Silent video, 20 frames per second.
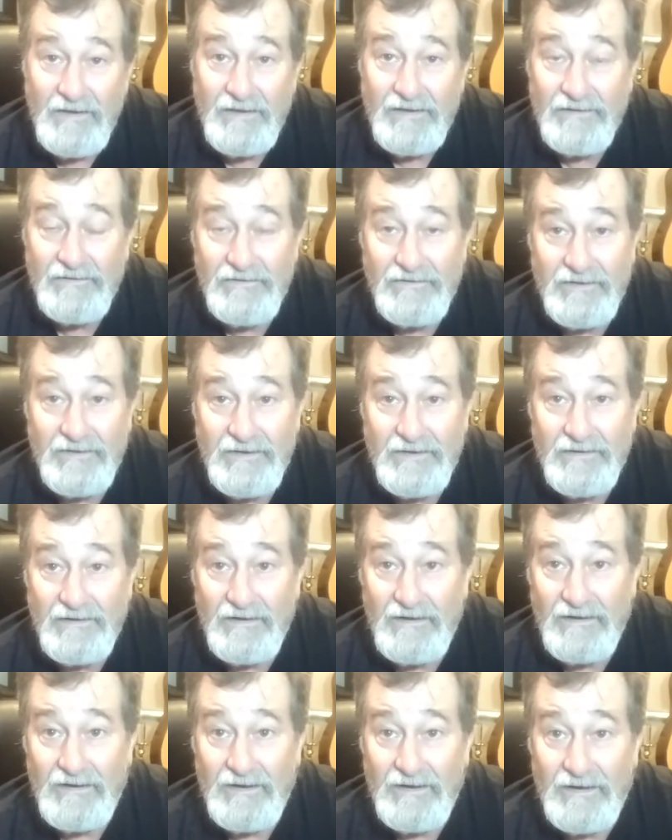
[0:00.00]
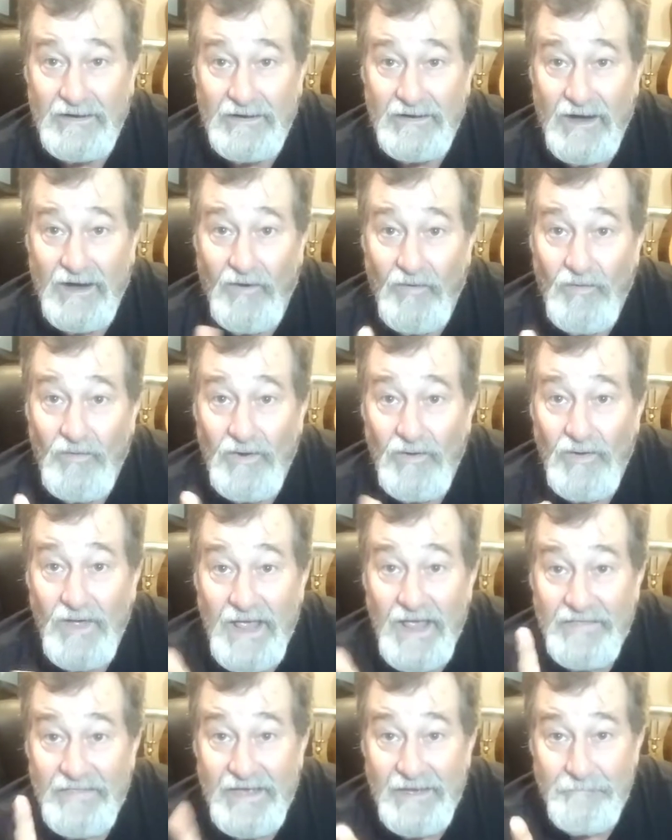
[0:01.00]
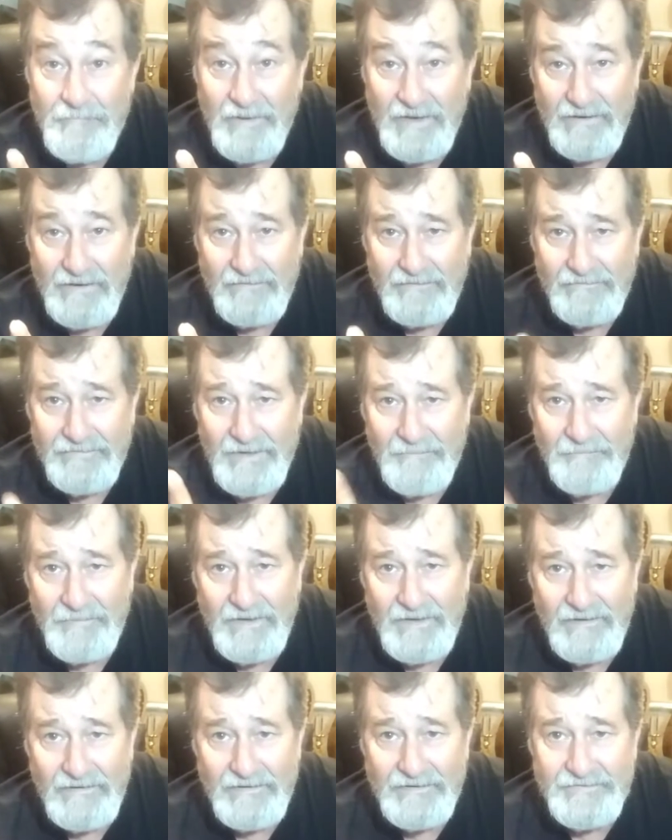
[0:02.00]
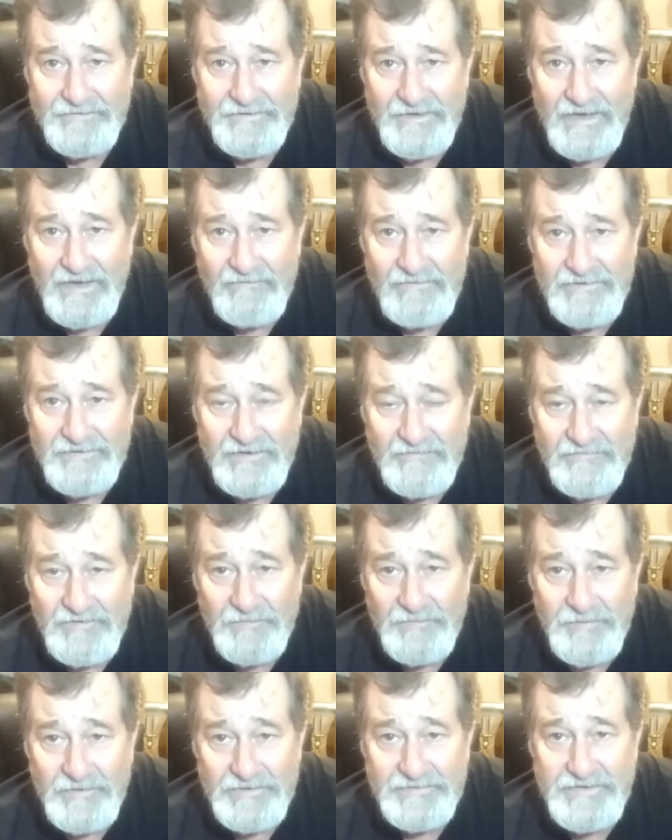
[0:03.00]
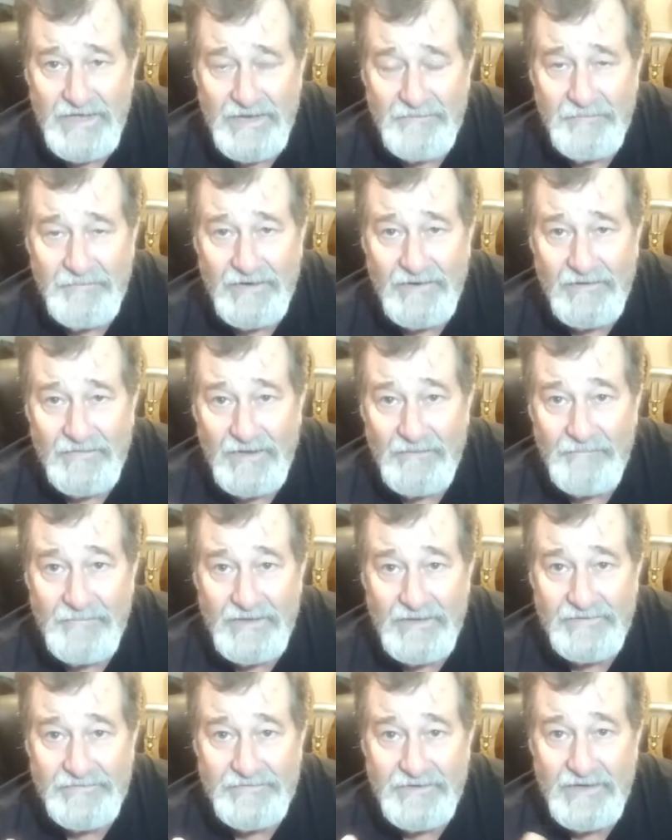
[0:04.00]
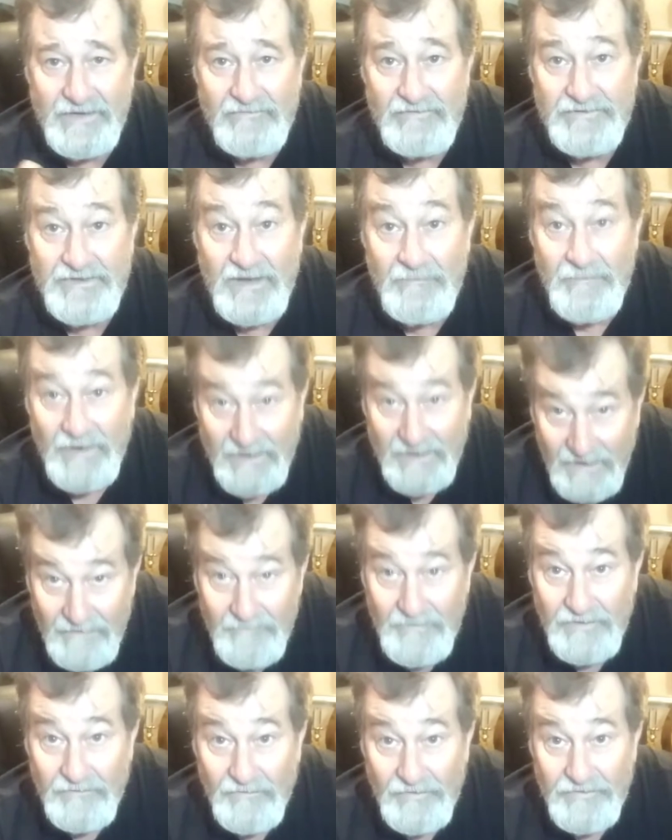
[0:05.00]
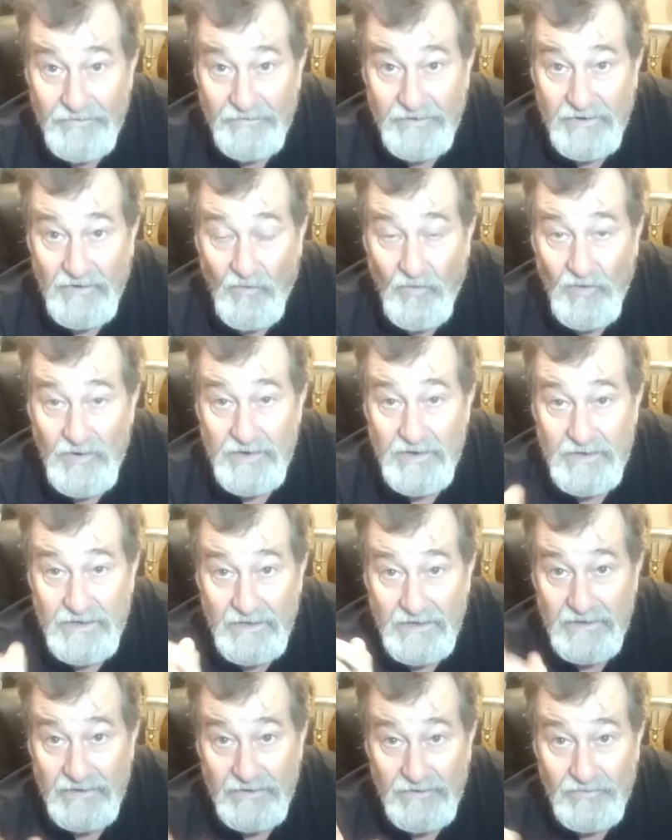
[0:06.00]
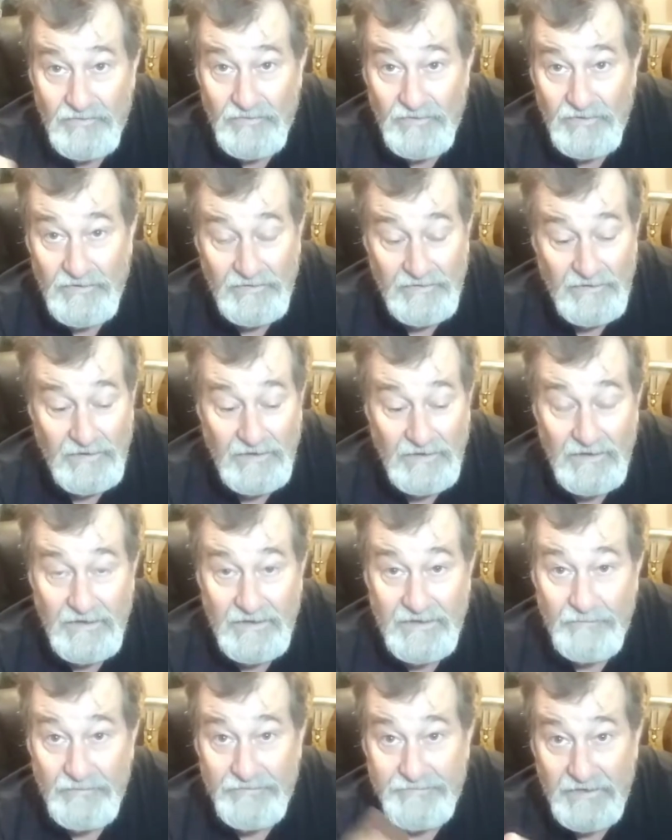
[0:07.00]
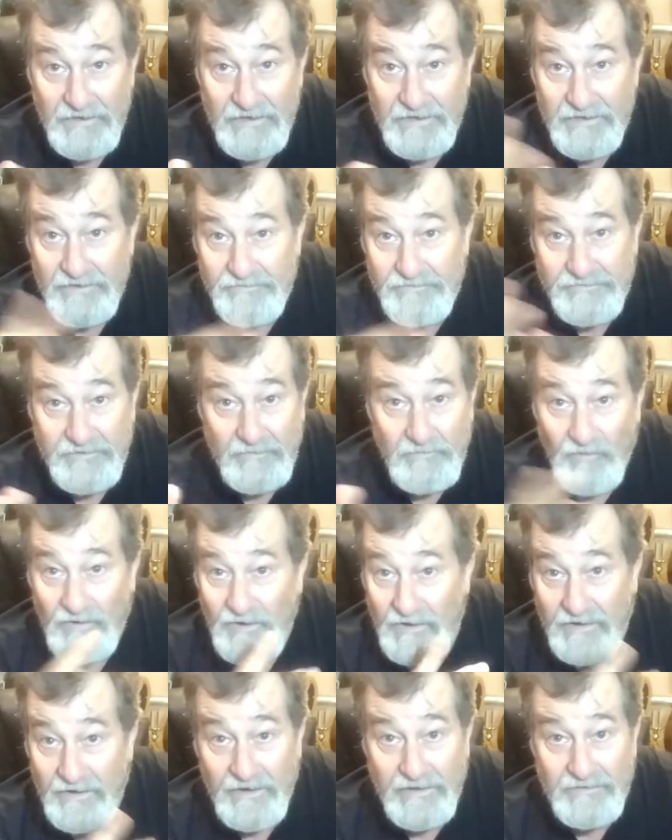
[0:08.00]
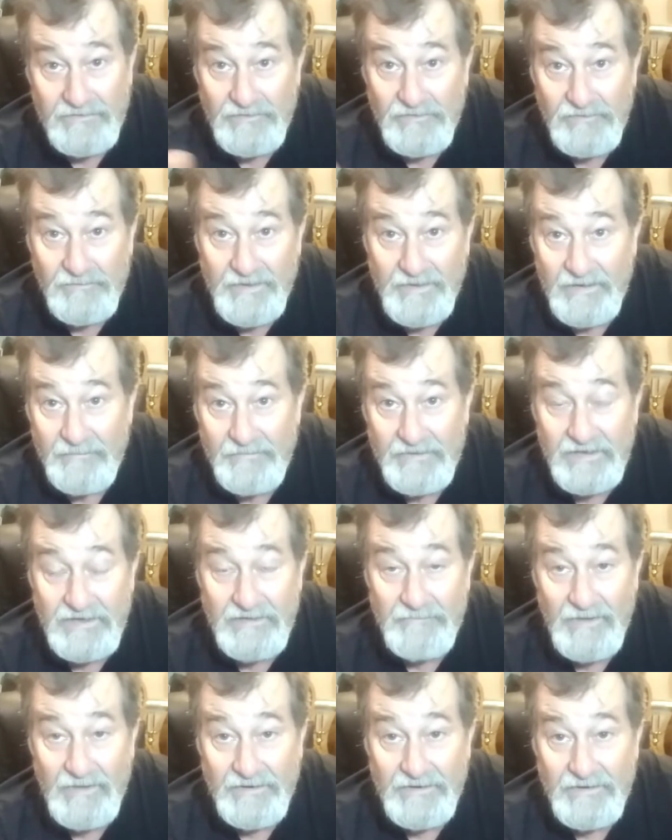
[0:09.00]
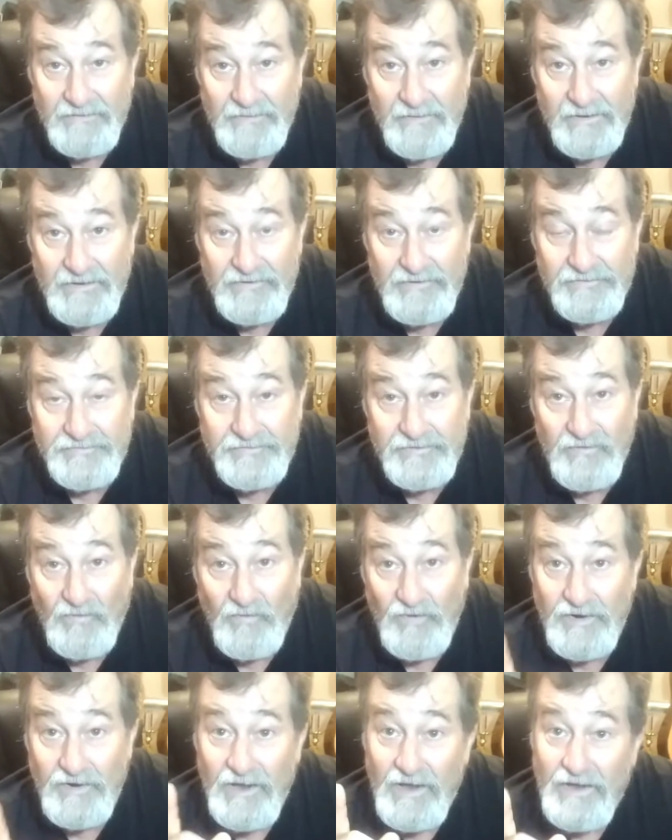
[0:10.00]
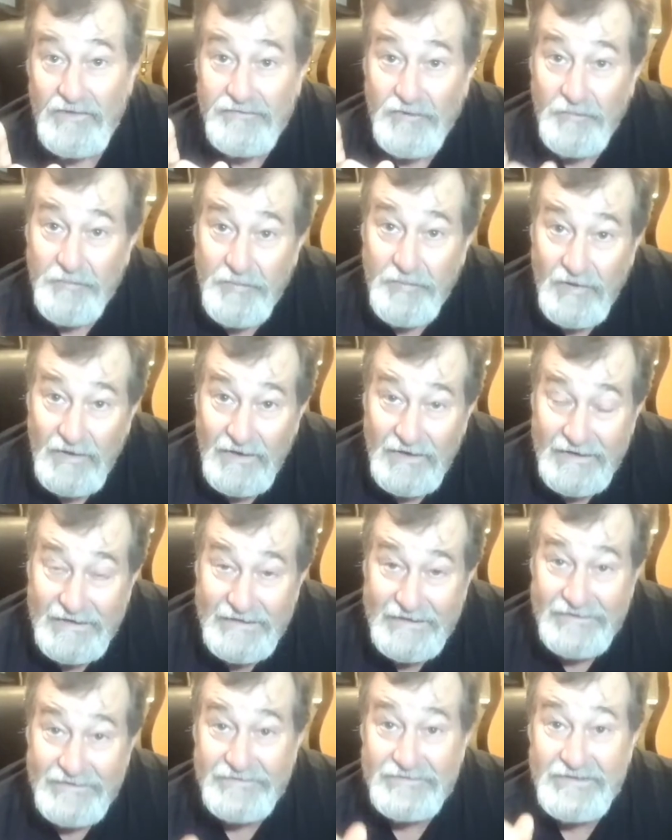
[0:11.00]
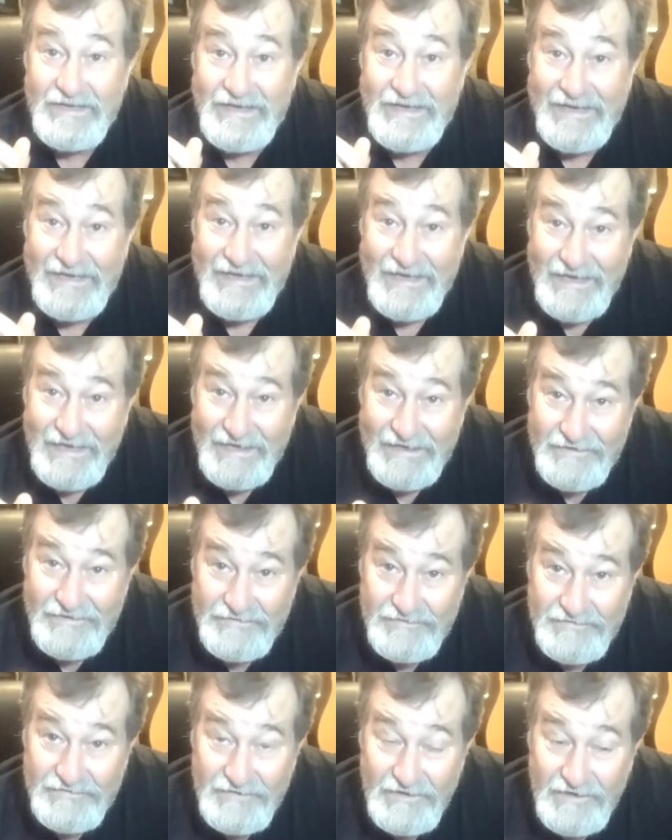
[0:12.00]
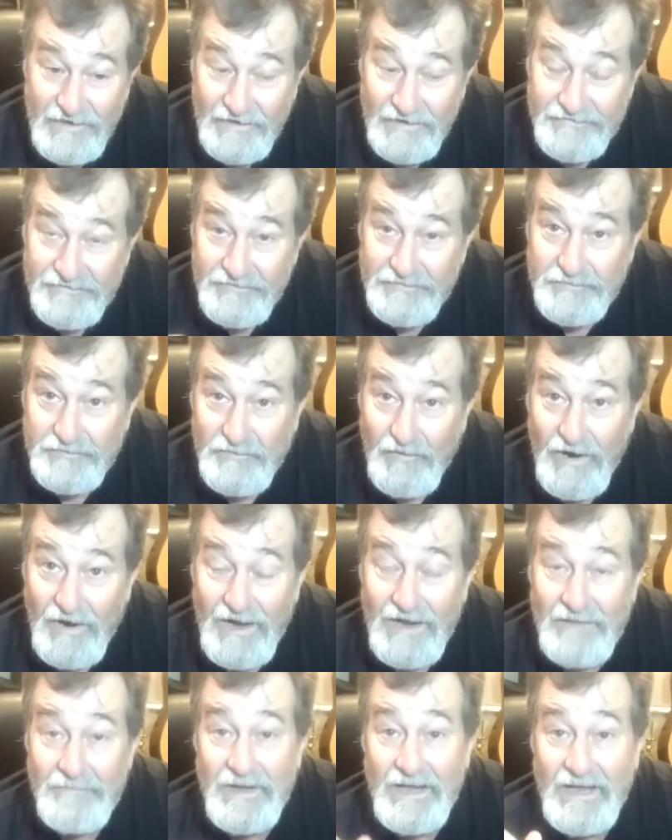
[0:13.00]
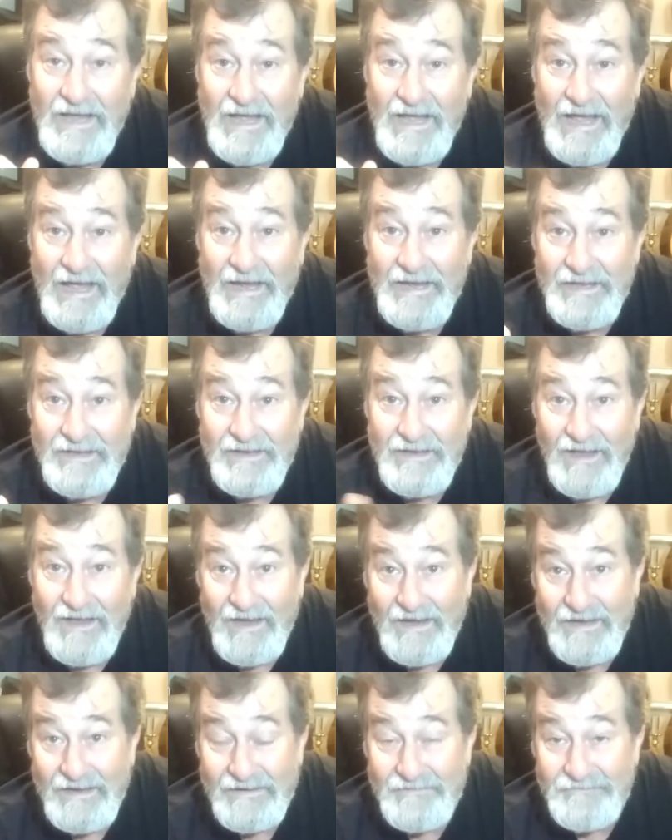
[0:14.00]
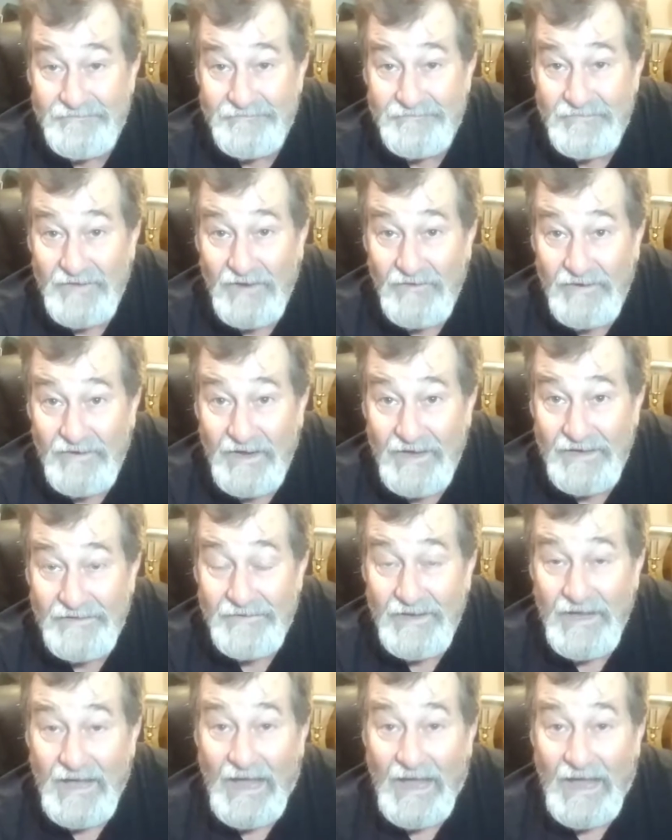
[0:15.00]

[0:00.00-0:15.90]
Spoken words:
You can that bell is if you push that bell, that means that every time I come up with a recording, it will tell you somewhere, and you will be able to get my newest recording. So please hit subscribe and hit like, okay?